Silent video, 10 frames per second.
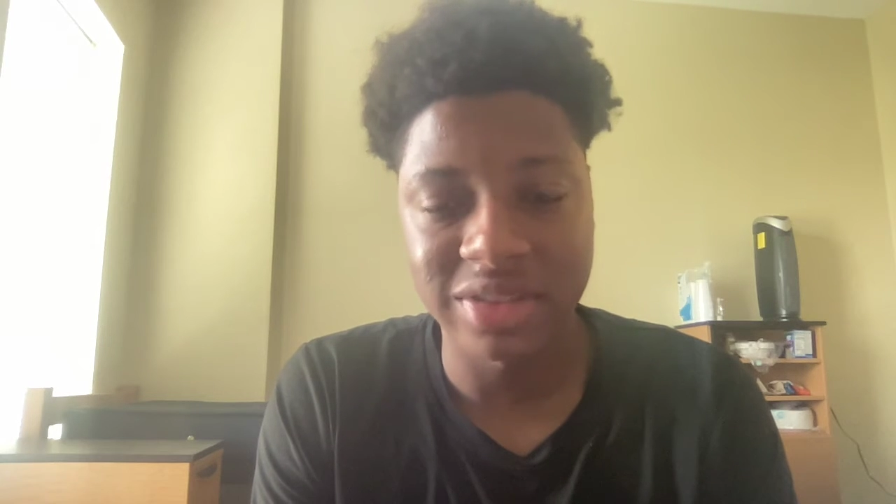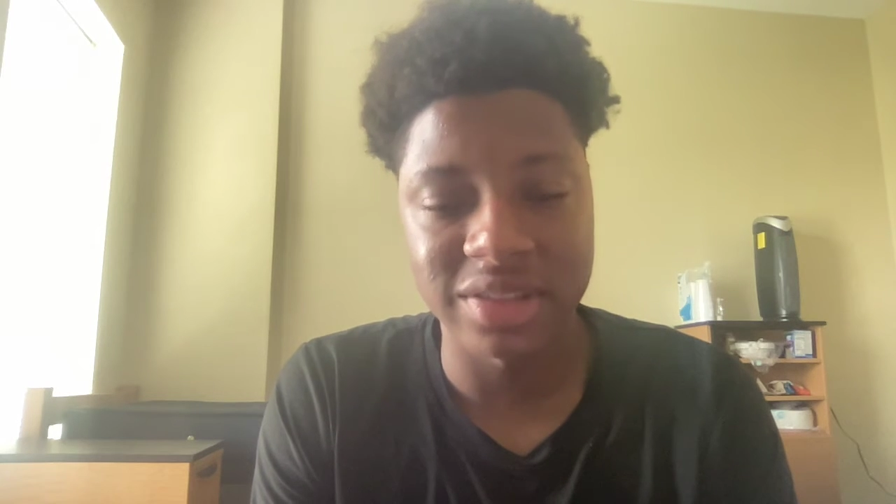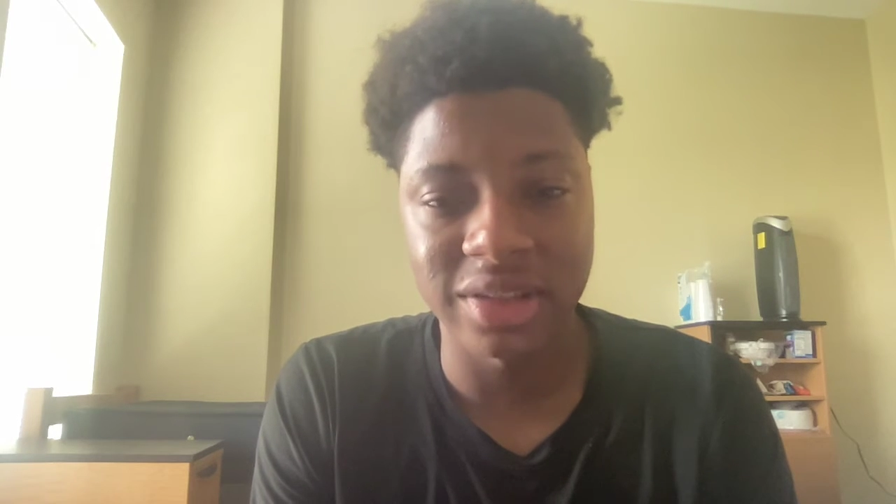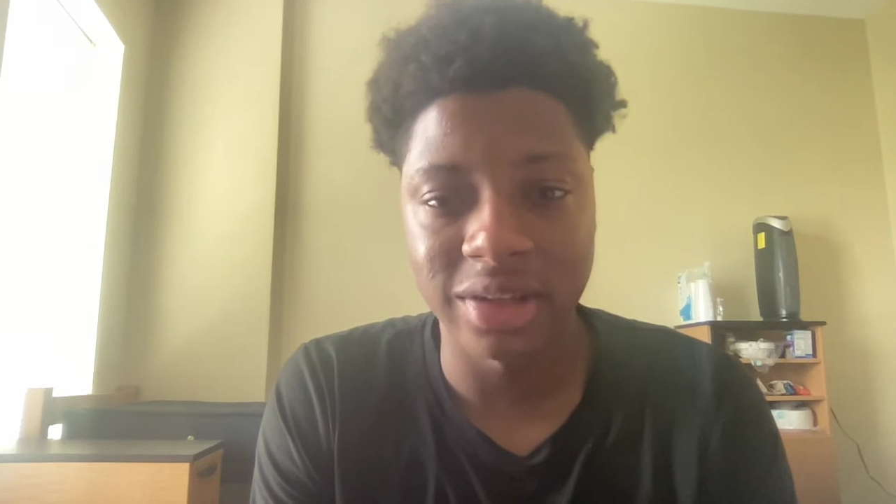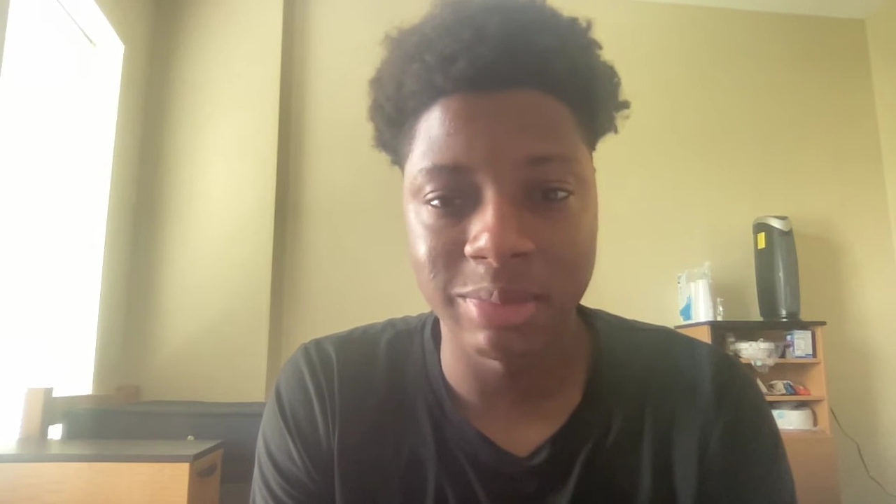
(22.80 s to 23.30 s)

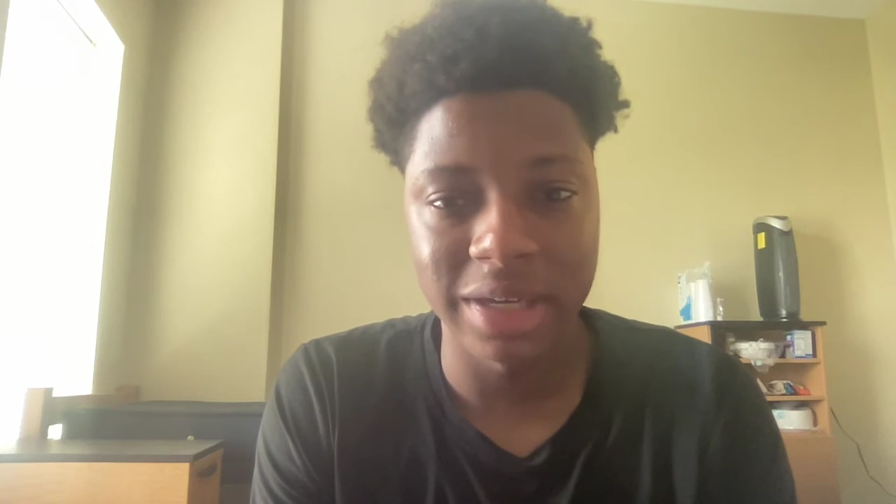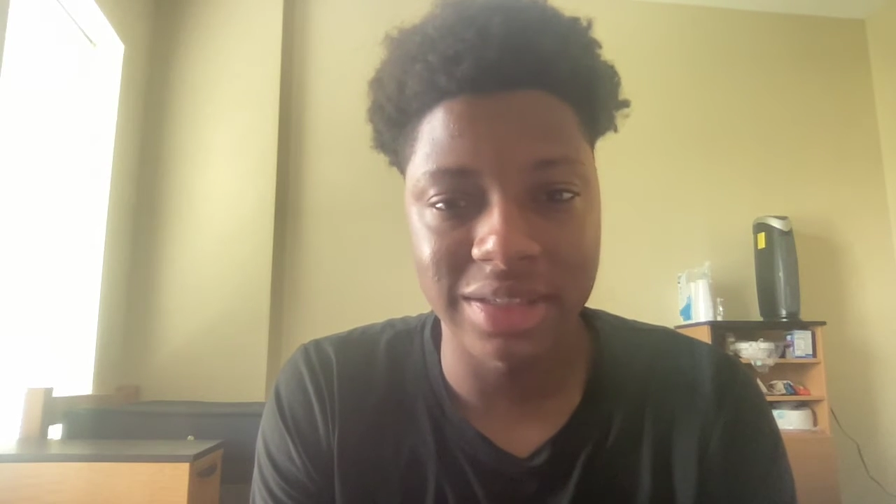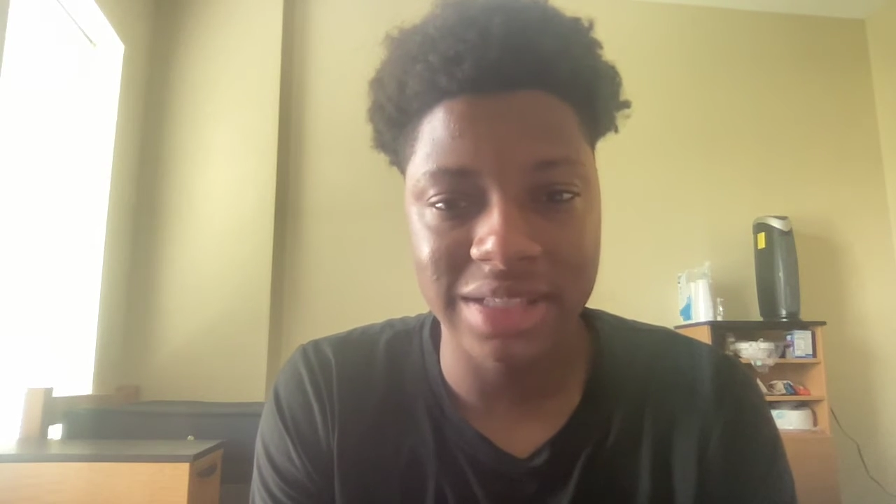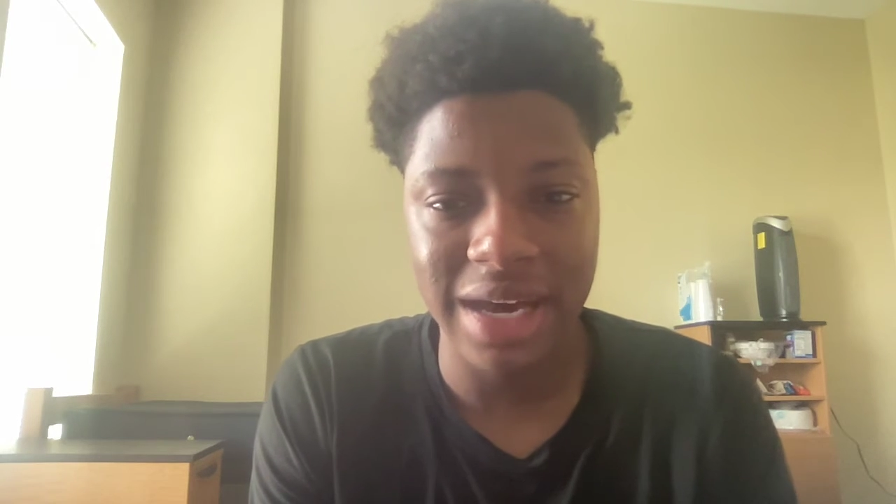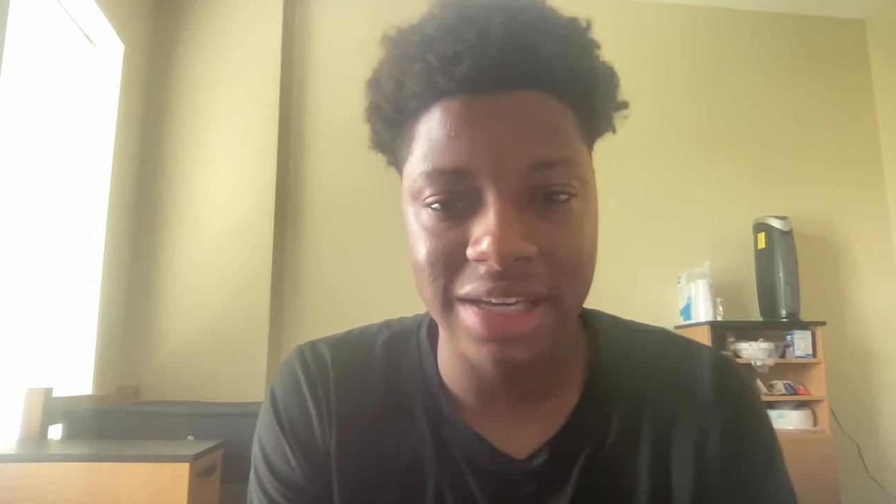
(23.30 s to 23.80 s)
Just love to be
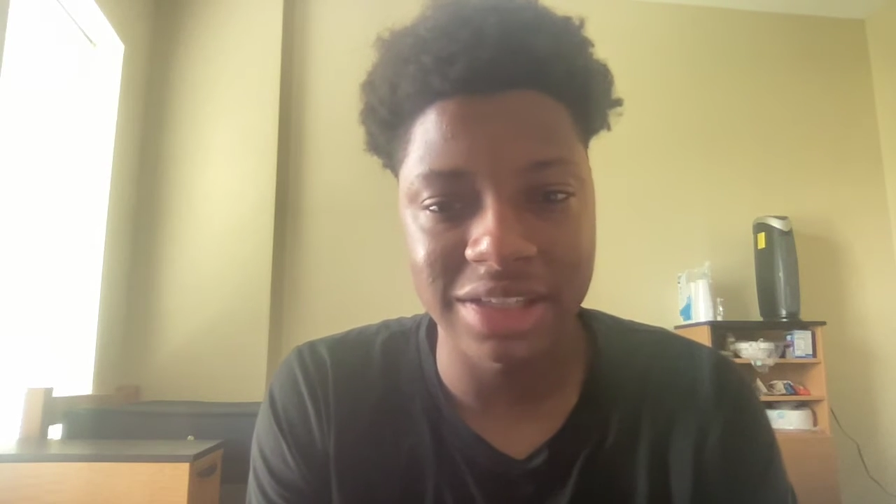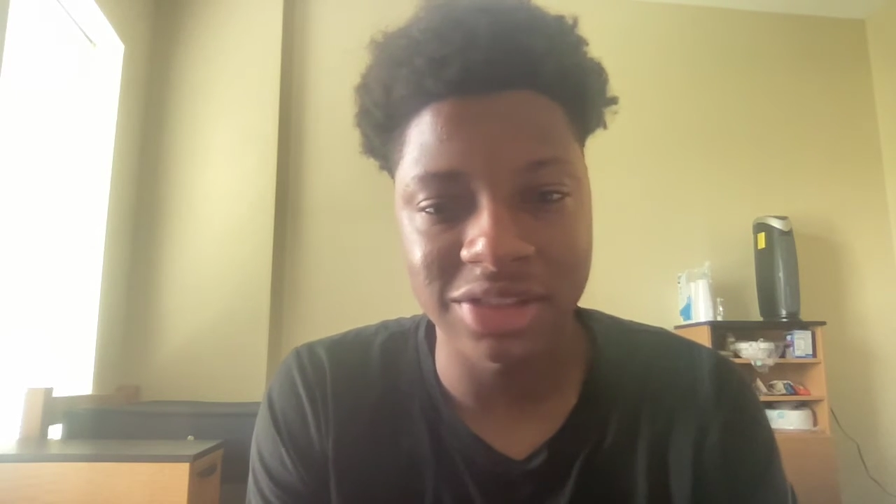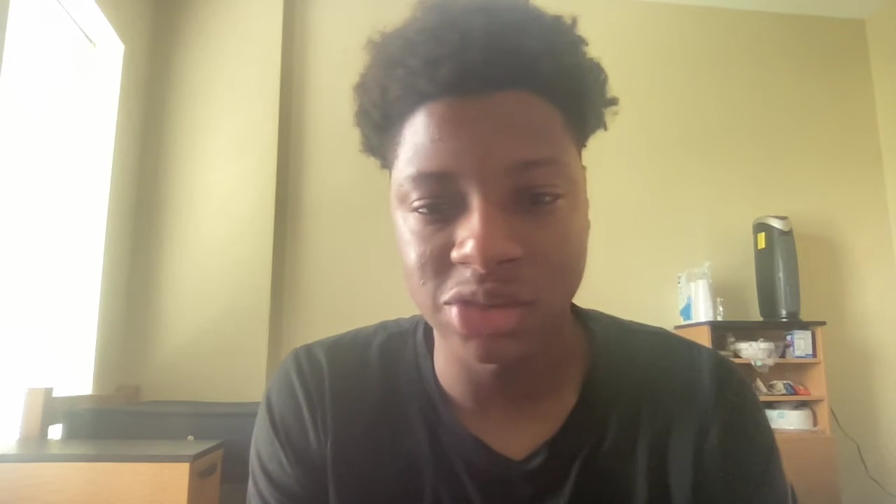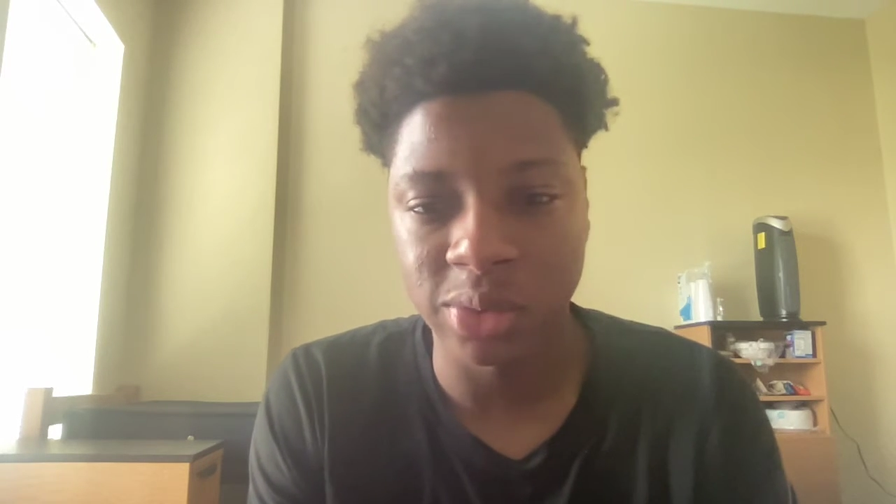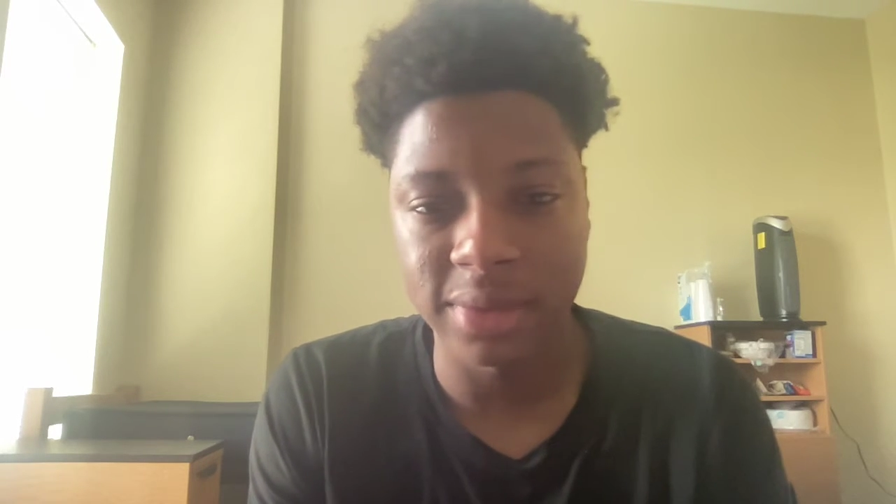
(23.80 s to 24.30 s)
outside
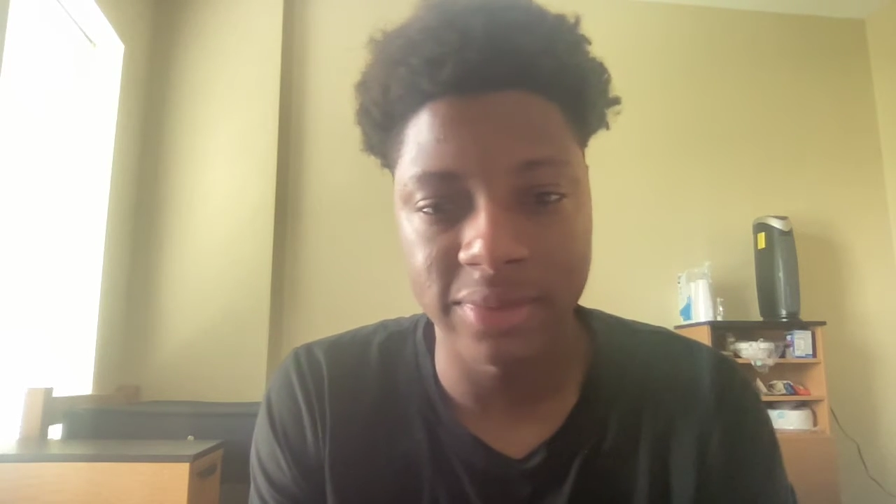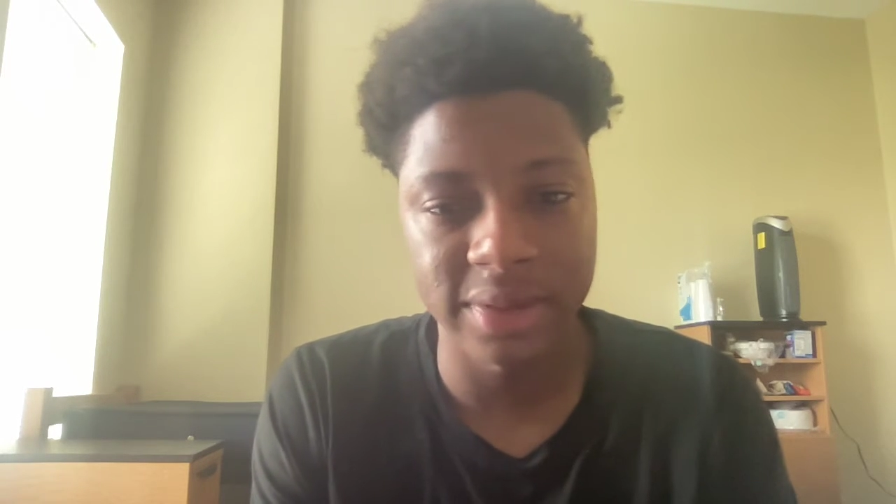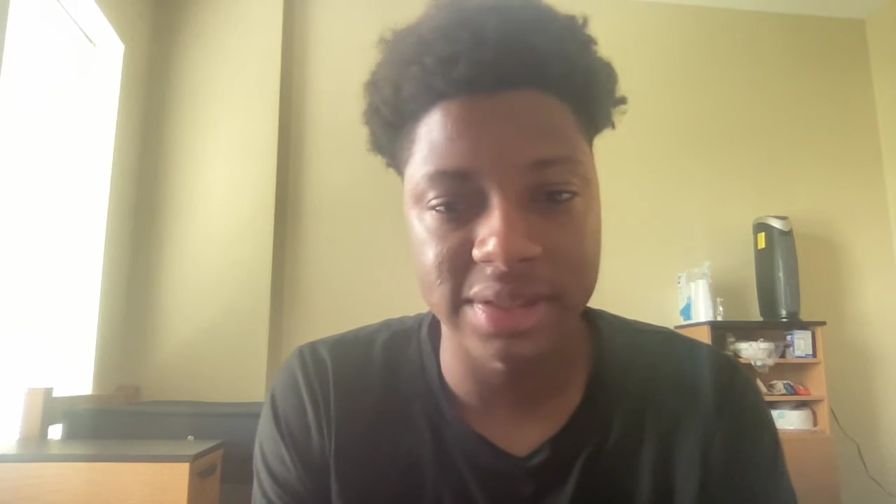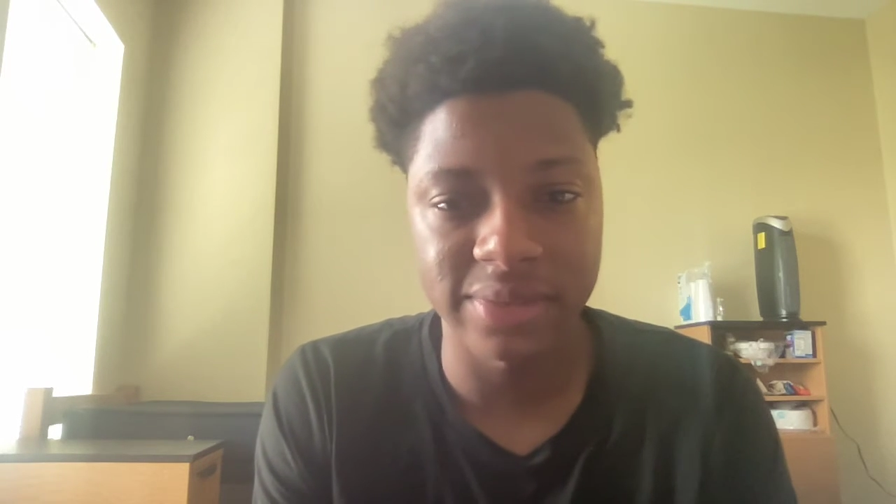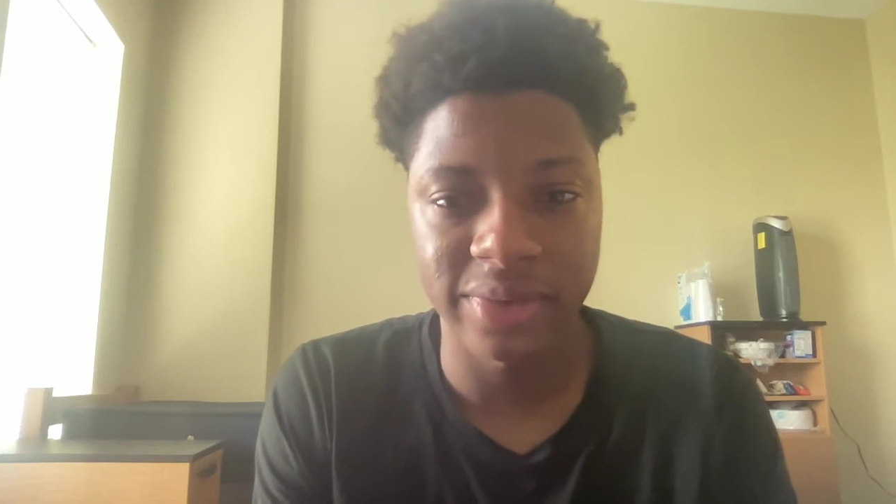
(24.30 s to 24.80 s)
and enjoy
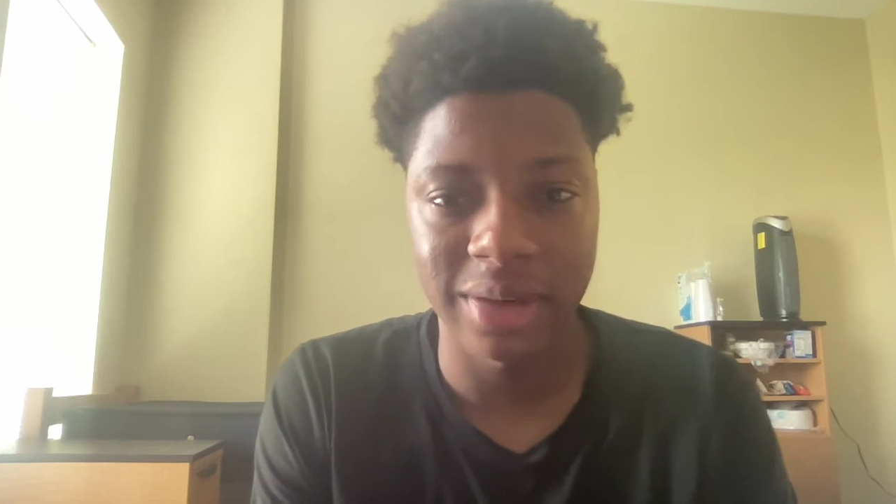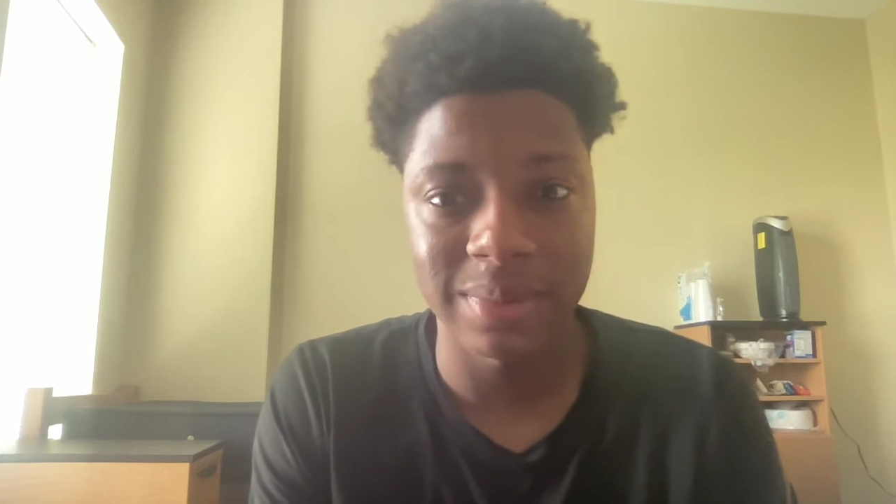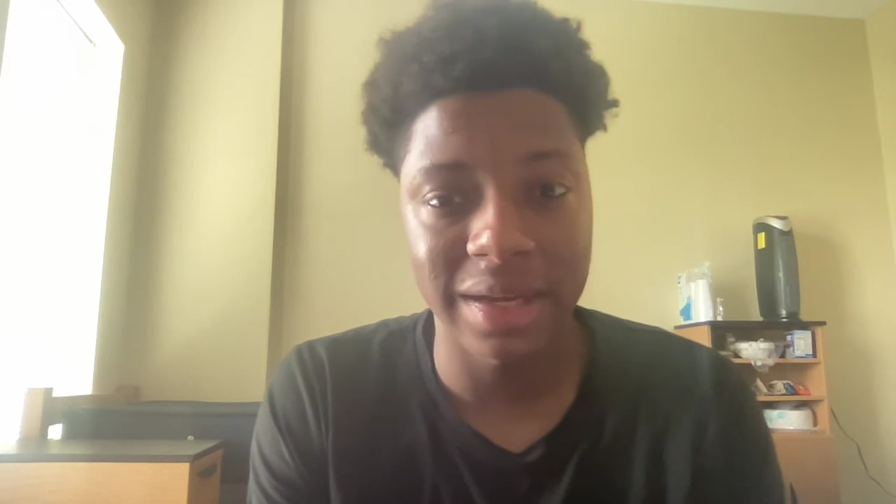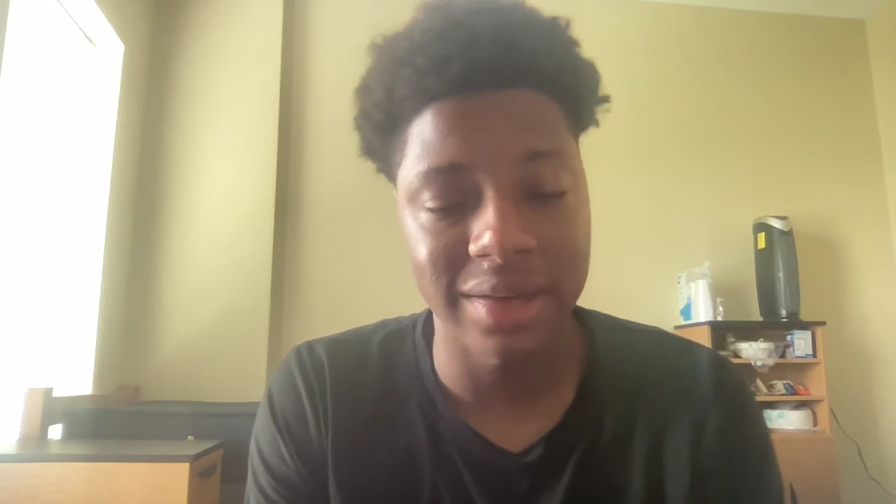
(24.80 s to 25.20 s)
friends and family.